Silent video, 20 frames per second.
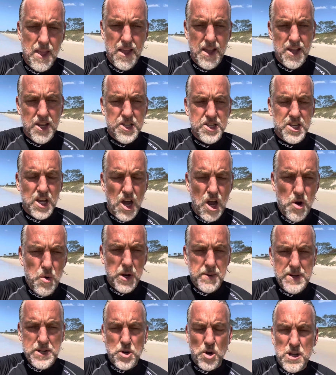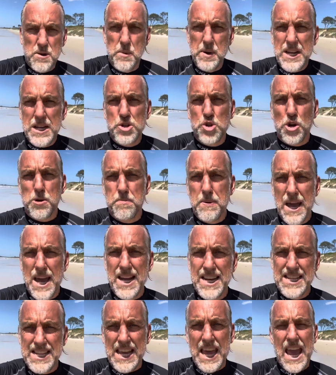So what are we talking about? We're going to talk
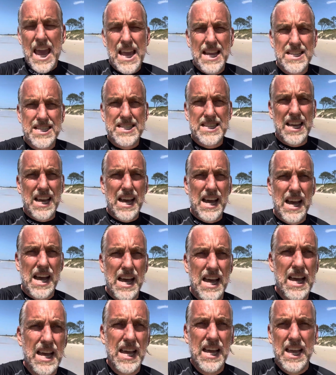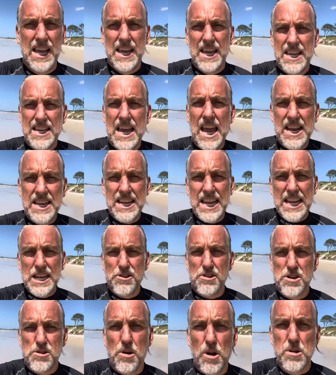about cancer, Candida and
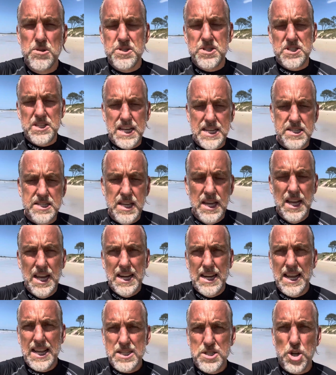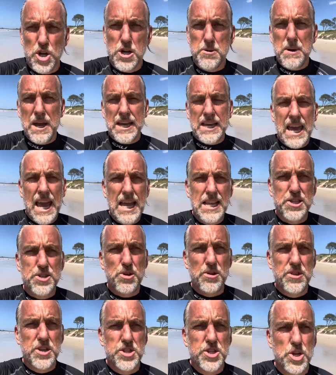Crohn's disease. Let's talk about cancer in
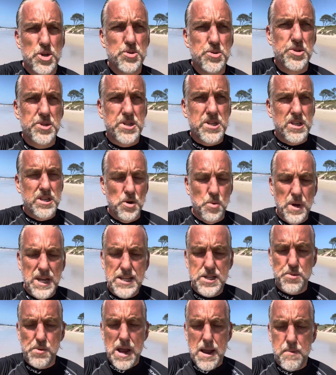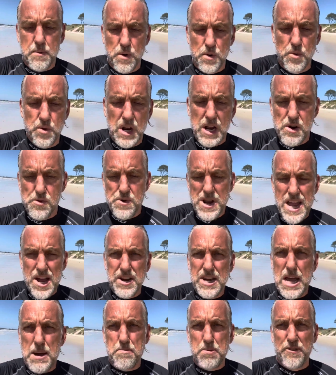the news, the week's
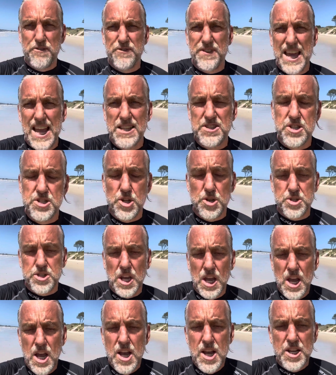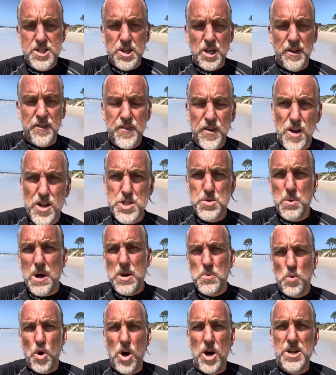roundup of cancer news. So the first one
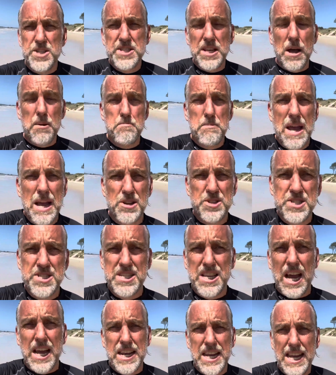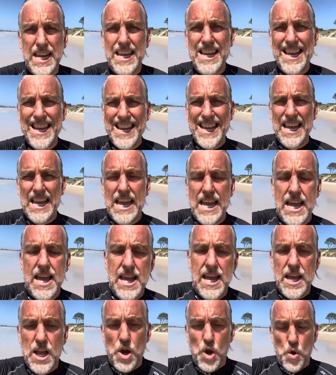was a mouse study
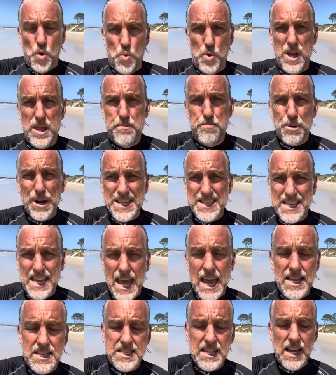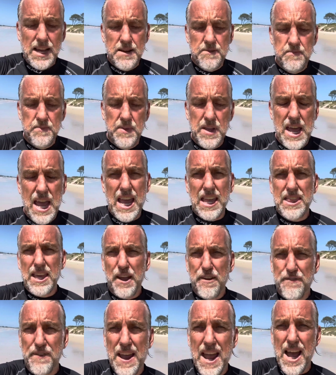with breast cancer, and they
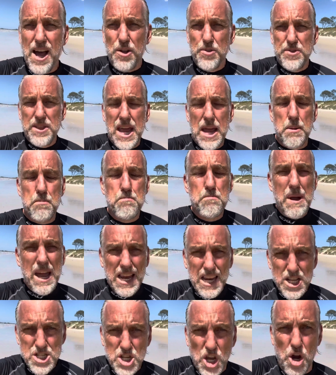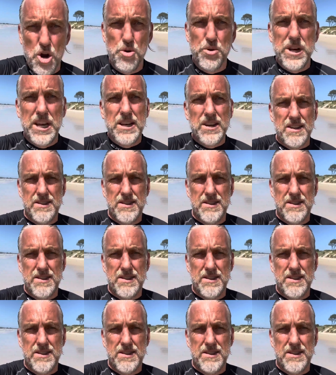found that melatonin,